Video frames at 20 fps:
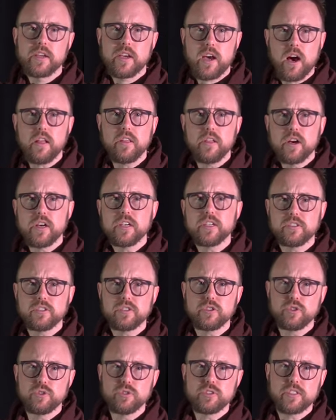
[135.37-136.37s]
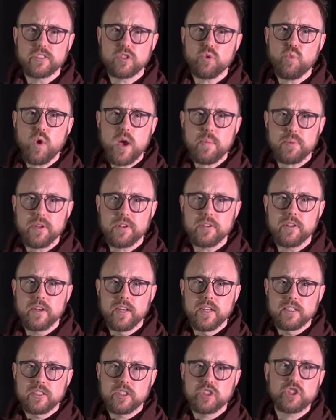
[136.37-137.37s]
Colour is used as a weapon
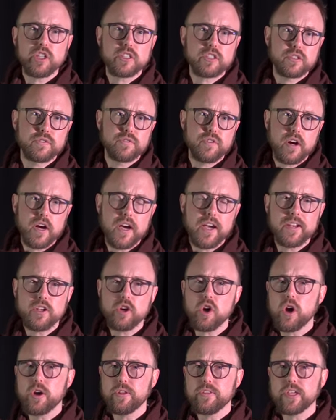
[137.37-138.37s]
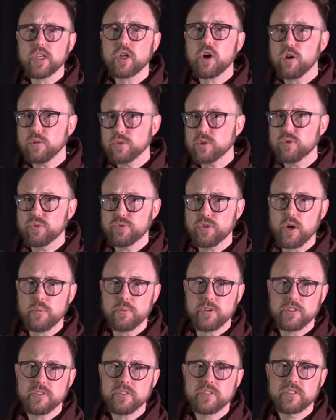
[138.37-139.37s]
to justify not only cultural
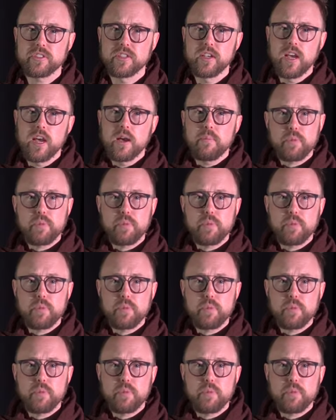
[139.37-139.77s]
dominance,